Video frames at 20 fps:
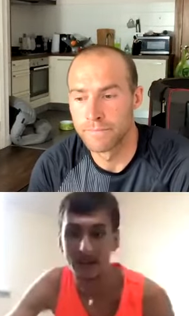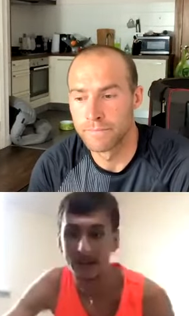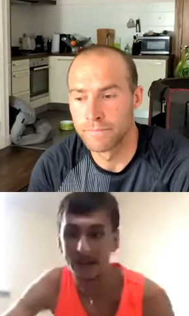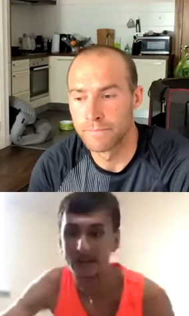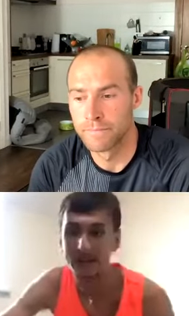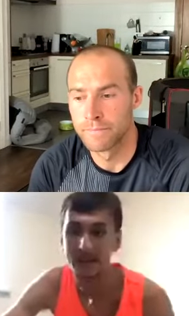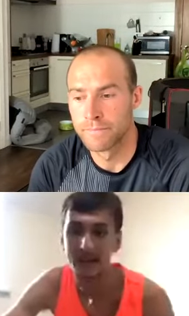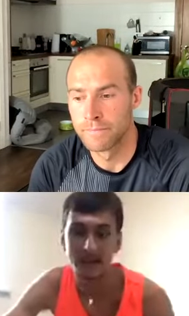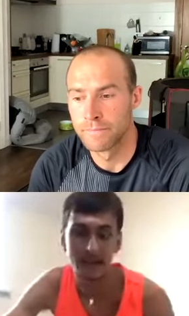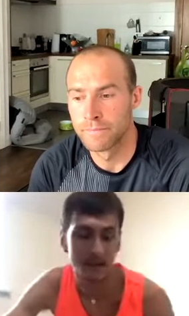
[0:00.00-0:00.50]
Speaker 1: And
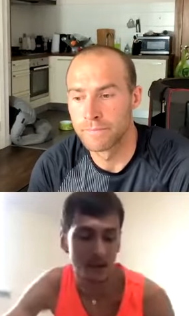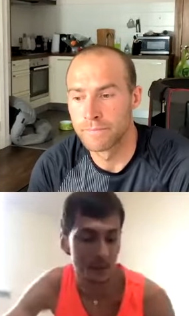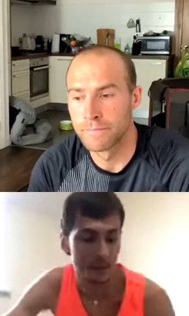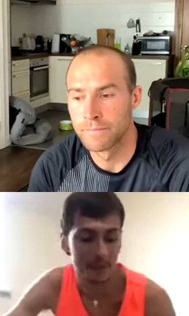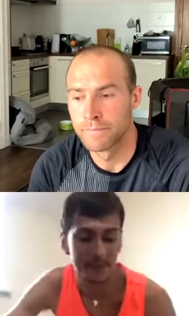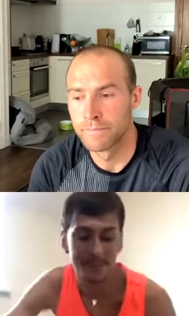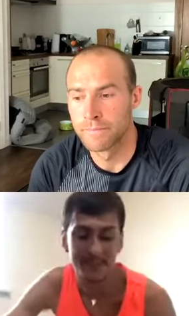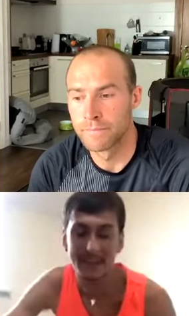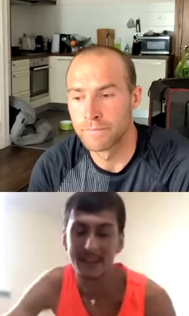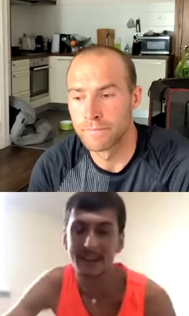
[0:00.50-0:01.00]
I guess that's
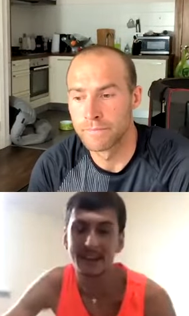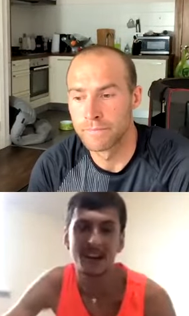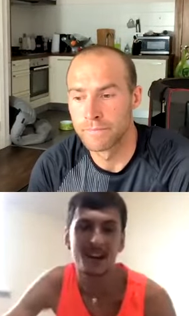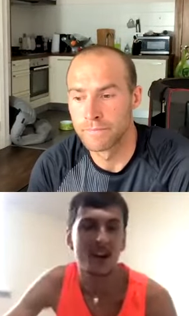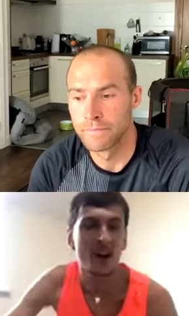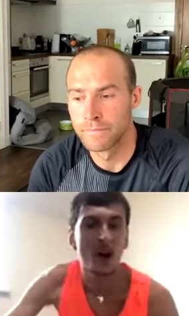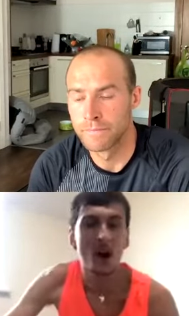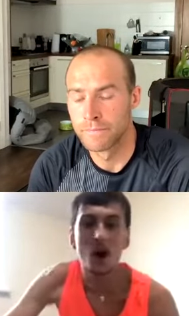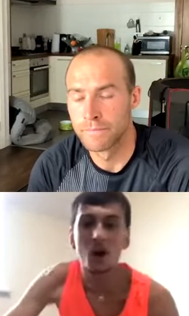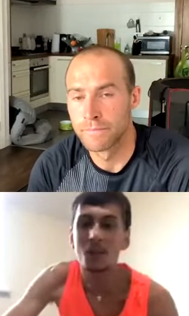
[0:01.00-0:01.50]
a lot
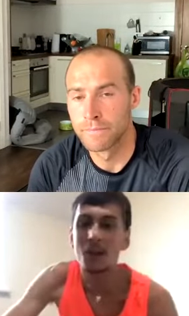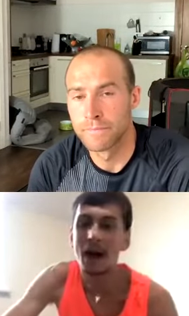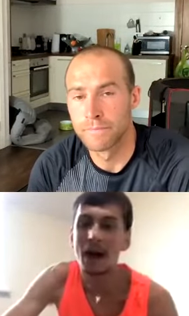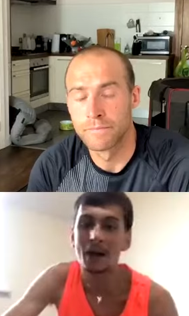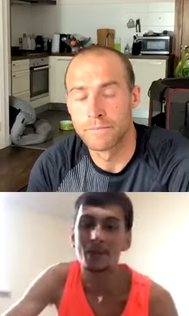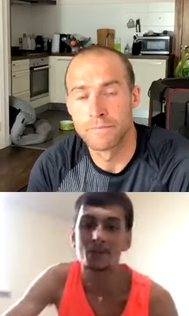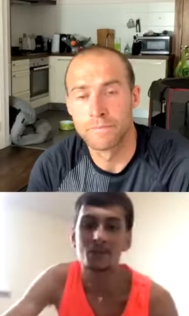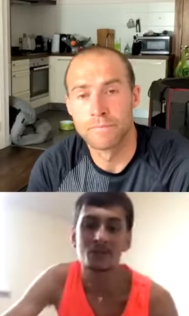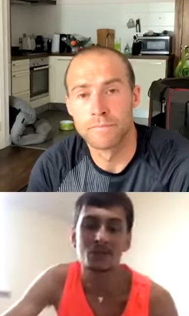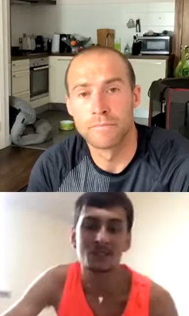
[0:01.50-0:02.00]
about
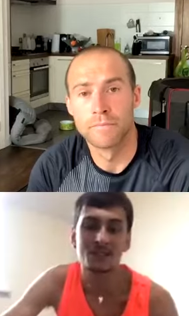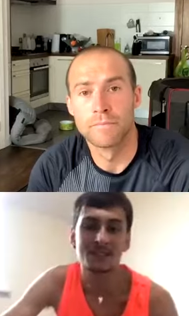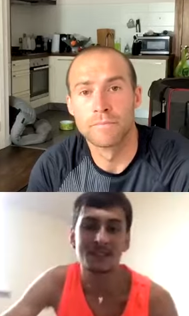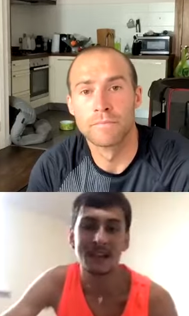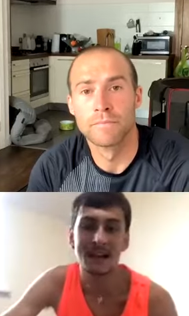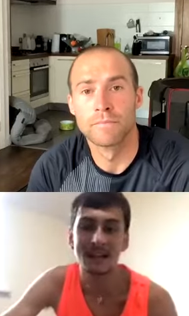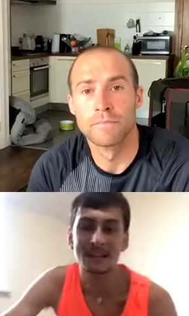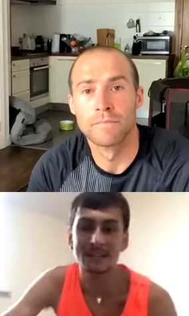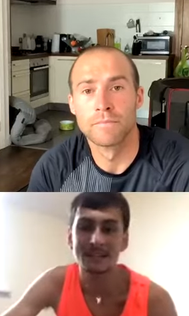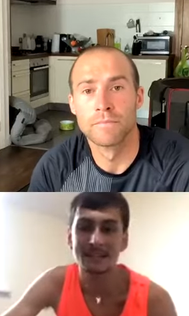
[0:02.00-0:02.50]

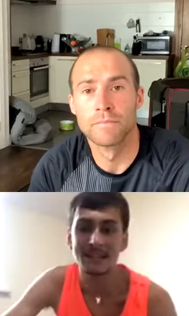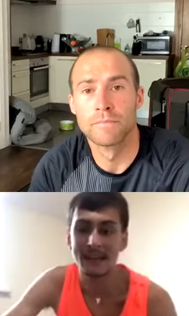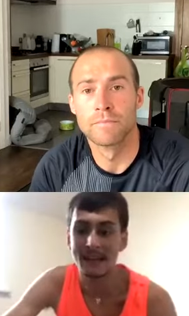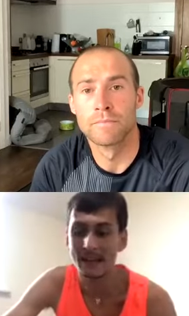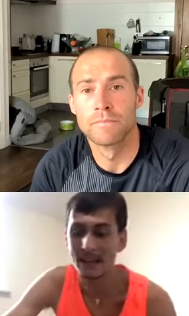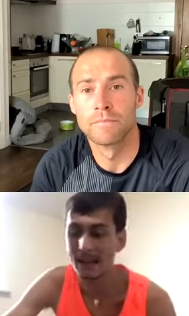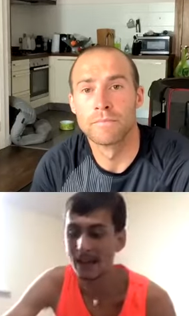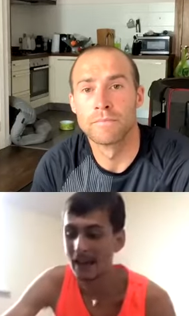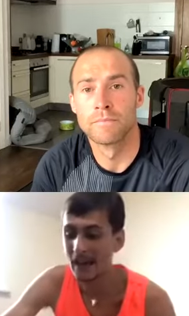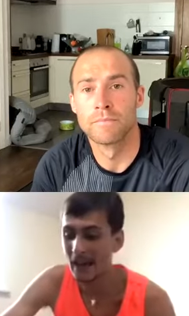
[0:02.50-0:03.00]
preparing for
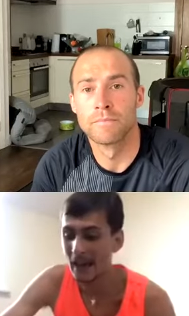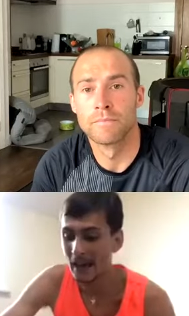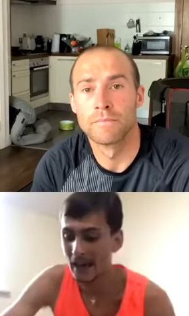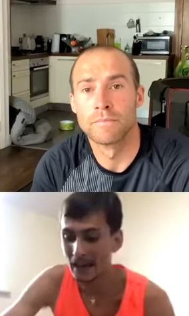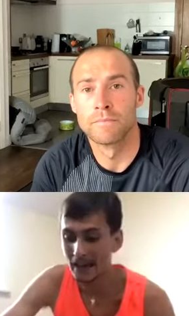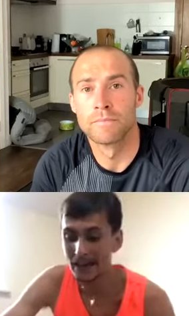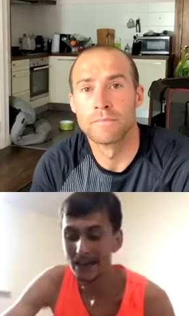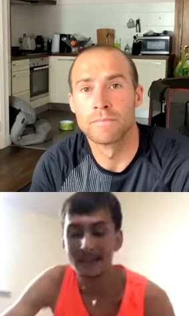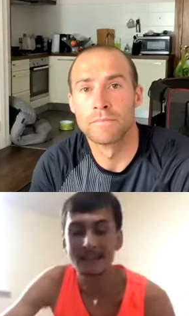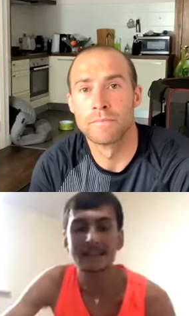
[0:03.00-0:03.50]
training, just
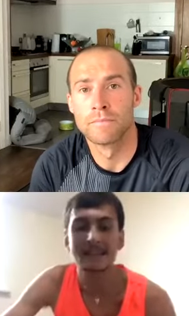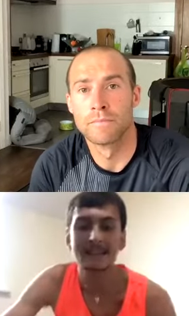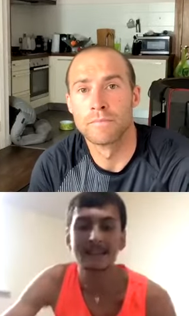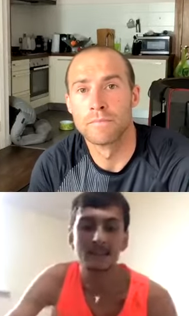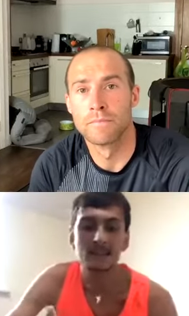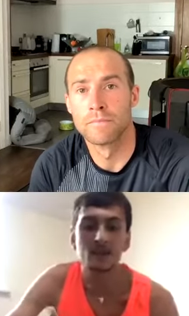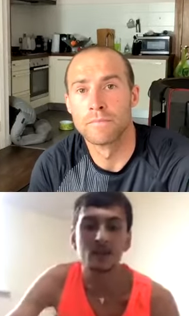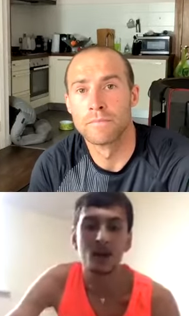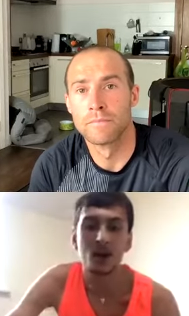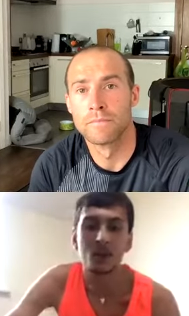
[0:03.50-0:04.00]
making sure
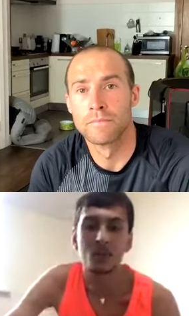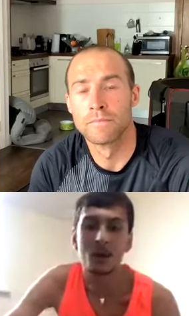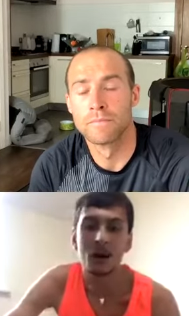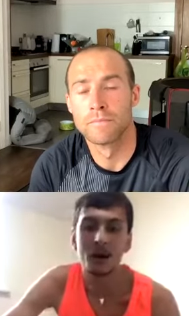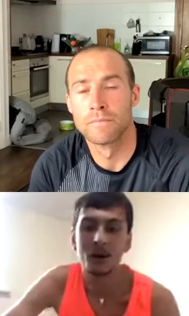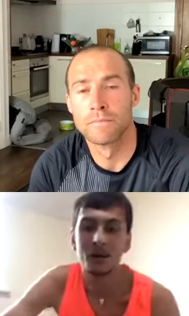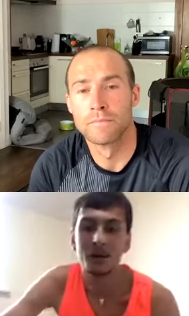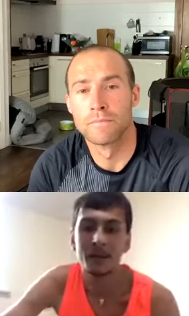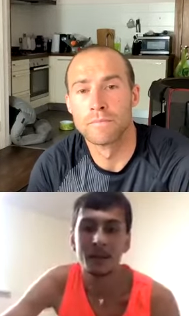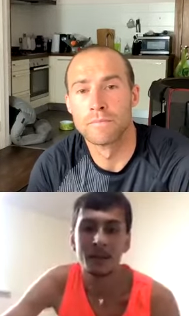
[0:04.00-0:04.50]
when you turn
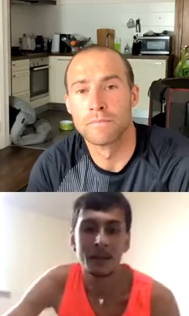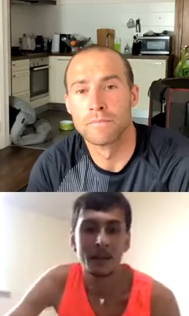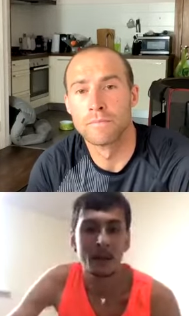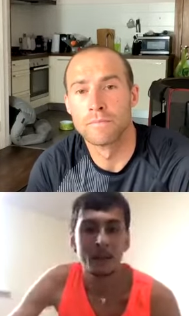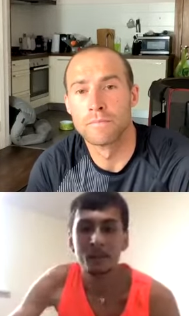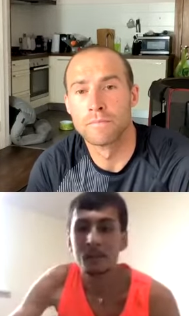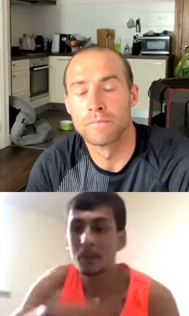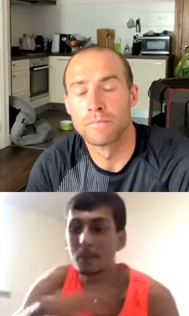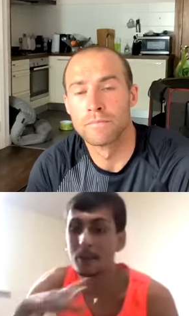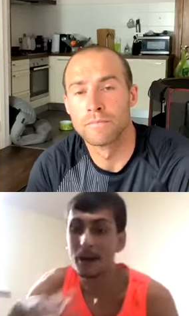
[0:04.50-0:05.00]
up
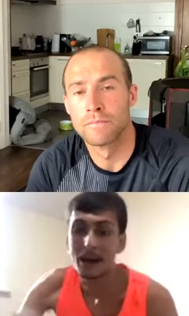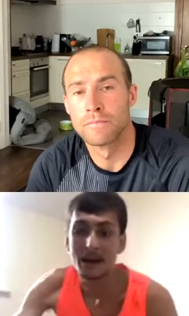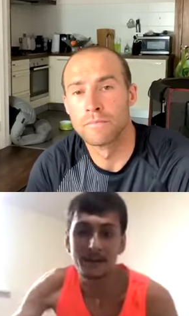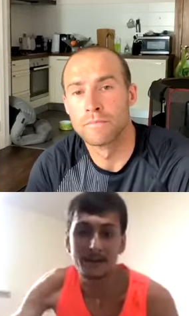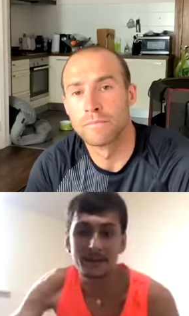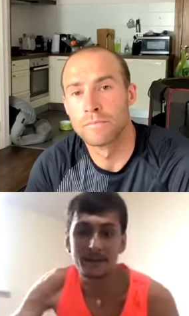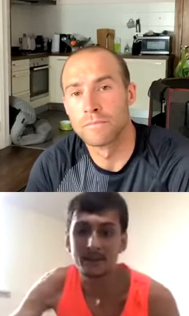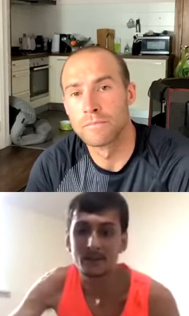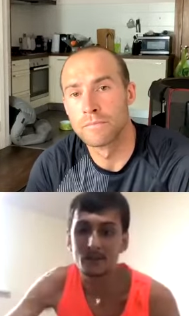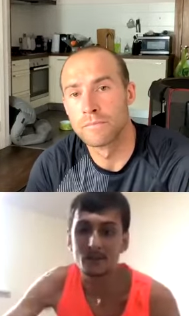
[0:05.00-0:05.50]
that you don't
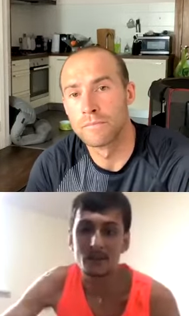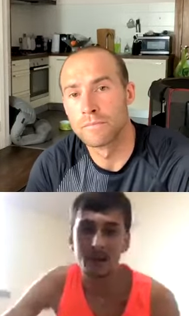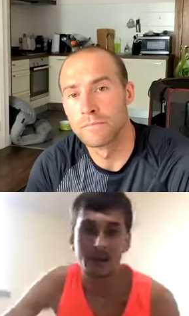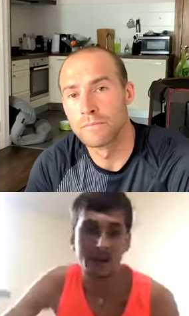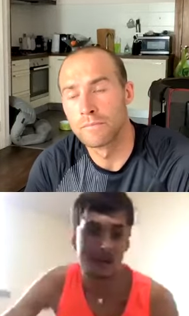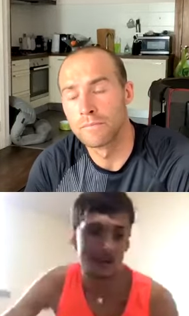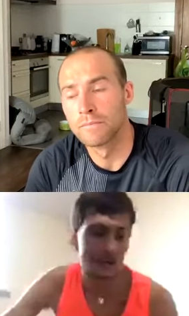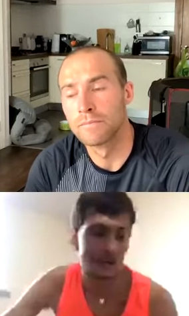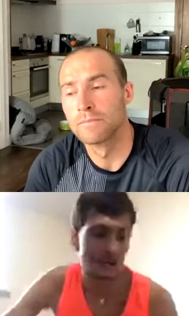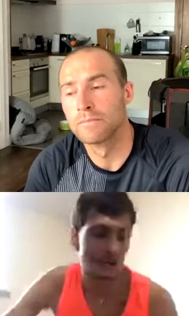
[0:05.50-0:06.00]
have any
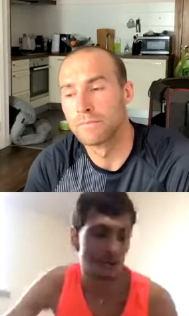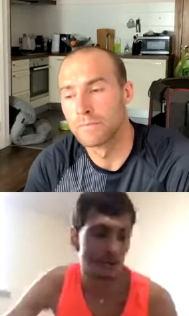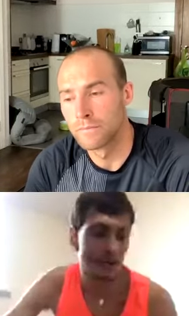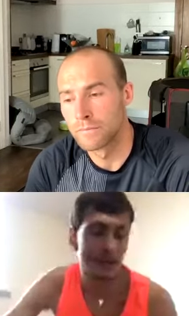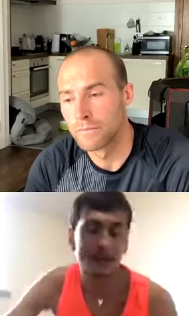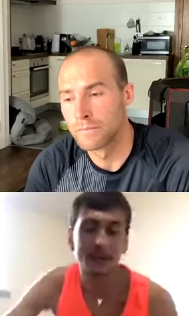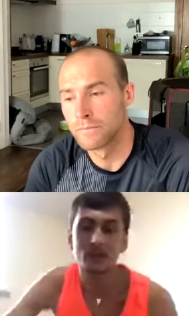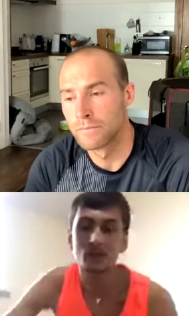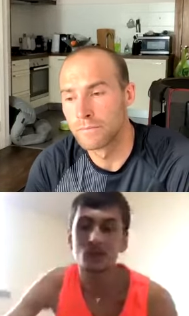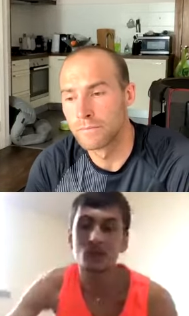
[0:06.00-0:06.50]

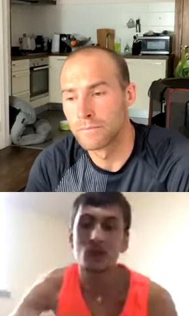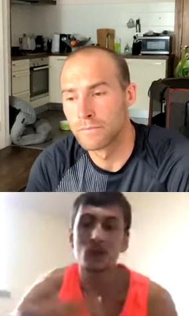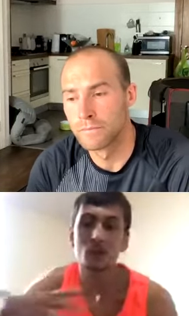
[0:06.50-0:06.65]
excuses